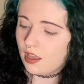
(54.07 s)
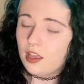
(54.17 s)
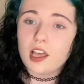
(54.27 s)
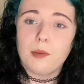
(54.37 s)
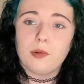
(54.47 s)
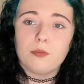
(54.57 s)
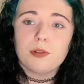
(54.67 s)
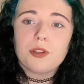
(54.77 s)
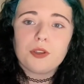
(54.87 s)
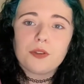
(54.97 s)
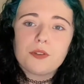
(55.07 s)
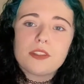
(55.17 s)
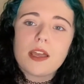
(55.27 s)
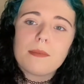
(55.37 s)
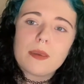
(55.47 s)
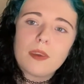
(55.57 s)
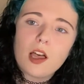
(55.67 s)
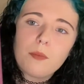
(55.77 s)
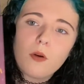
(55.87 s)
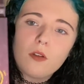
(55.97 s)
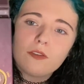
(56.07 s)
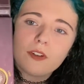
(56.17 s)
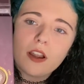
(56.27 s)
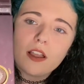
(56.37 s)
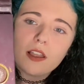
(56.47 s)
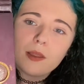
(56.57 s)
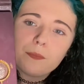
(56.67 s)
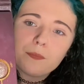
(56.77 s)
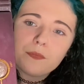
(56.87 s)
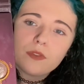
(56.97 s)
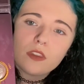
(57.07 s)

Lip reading: a couple blues that maybe I'll pull from.